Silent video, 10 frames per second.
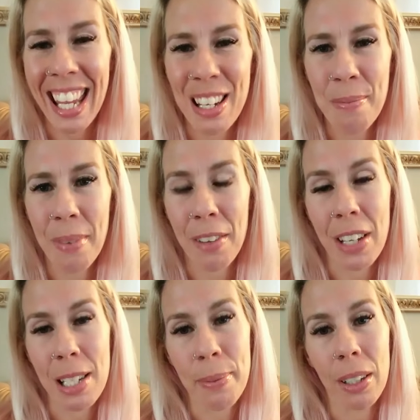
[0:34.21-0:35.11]
in my
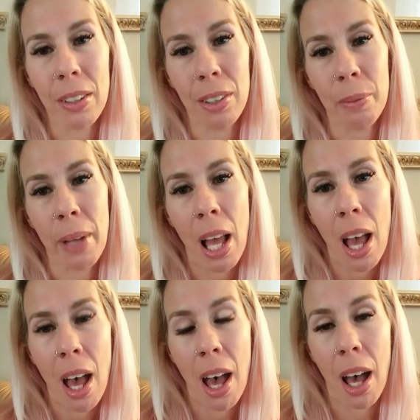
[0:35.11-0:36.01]
Facebook group,
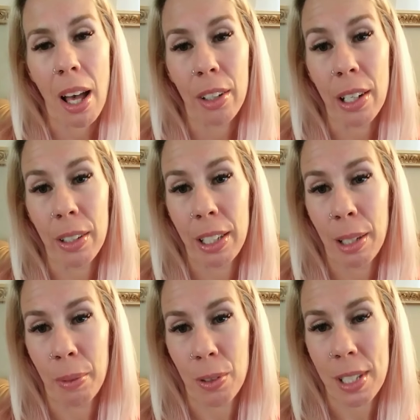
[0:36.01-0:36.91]
uh, Grounded
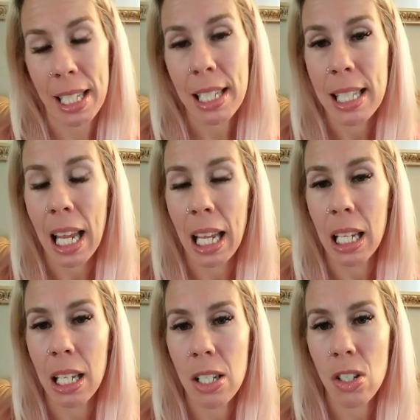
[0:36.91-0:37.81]
Hypnosis,
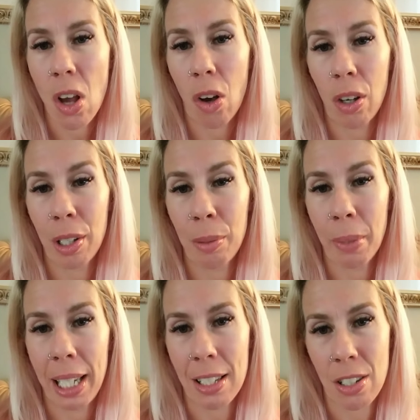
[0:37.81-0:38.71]
and on
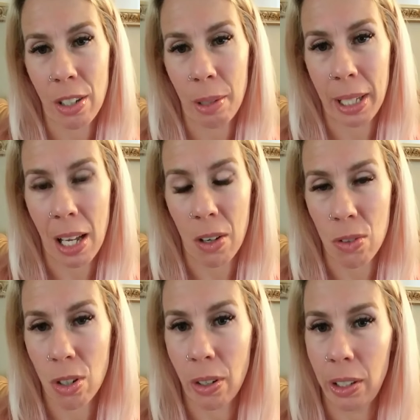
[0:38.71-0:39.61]
my Instagram
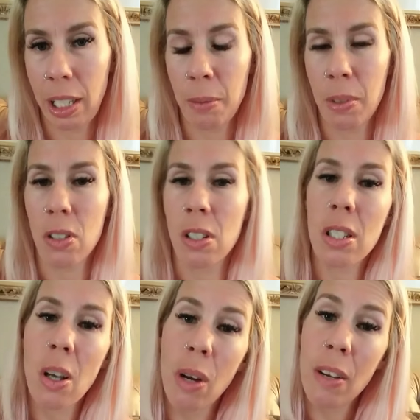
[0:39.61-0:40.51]
account, Grounded
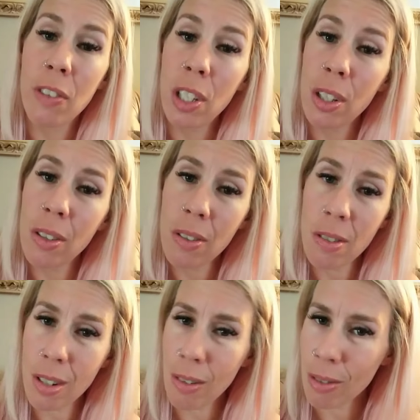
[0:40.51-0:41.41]
Hypnosis. So if you
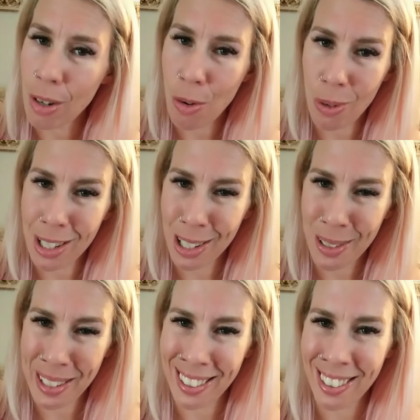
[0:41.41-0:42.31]
don't know what's
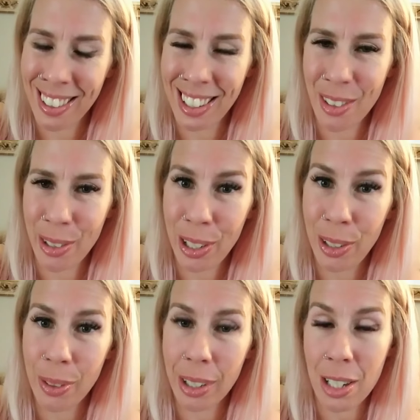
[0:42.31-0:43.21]
going on or
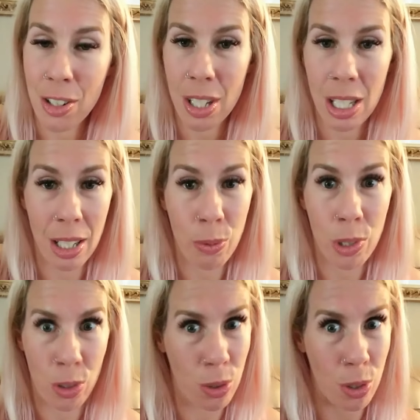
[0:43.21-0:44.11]
you are interested,
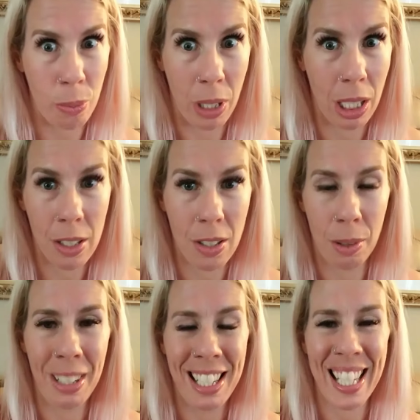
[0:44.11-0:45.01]
which you should be because they're
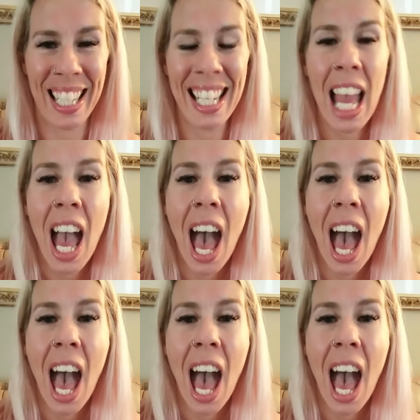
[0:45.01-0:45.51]
amazing,